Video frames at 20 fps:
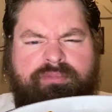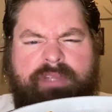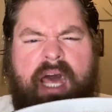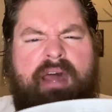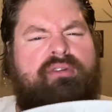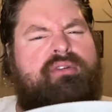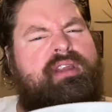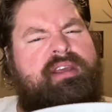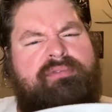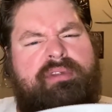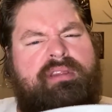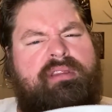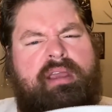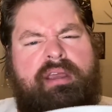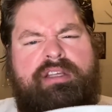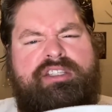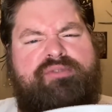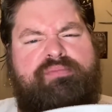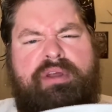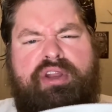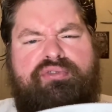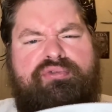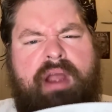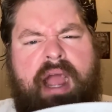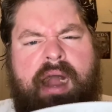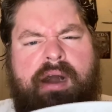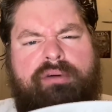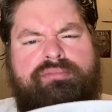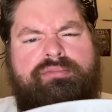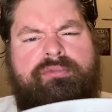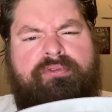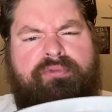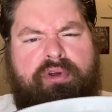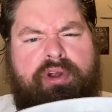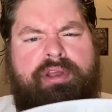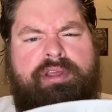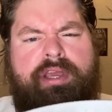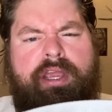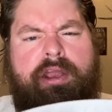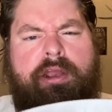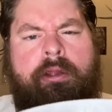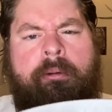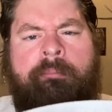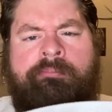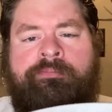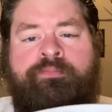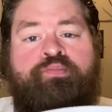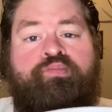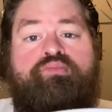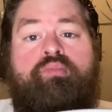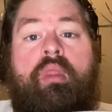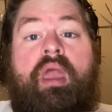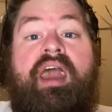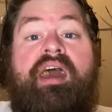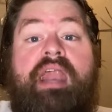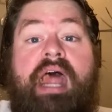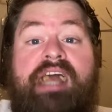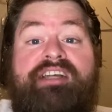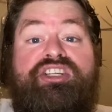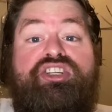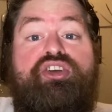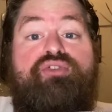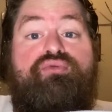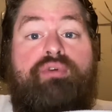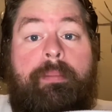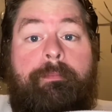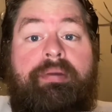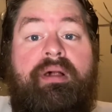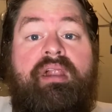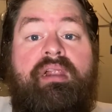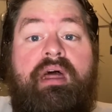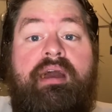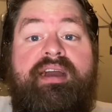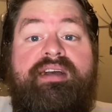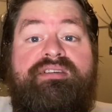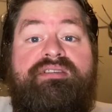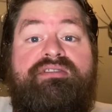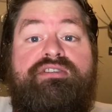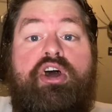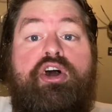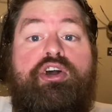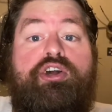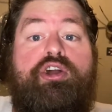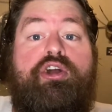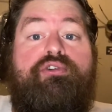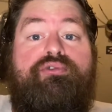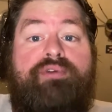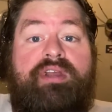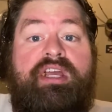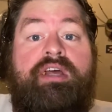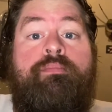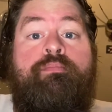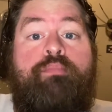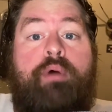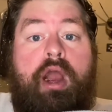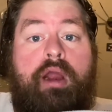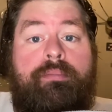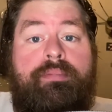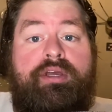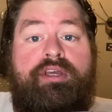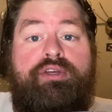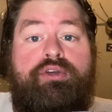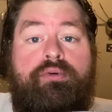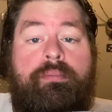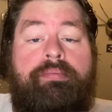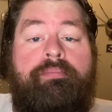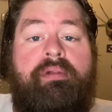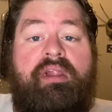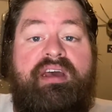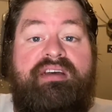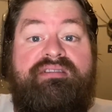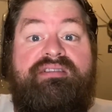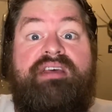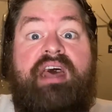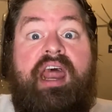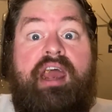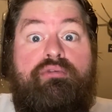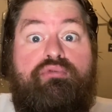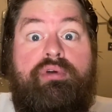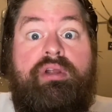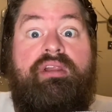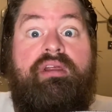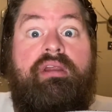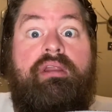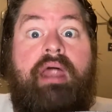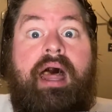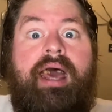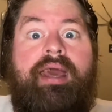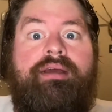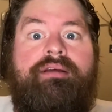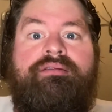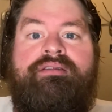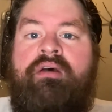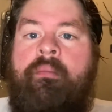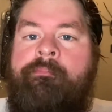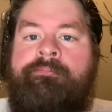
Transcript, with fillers: I don't even think it's been around for a year. It actually replaced a Korean barbecue place that I really liked.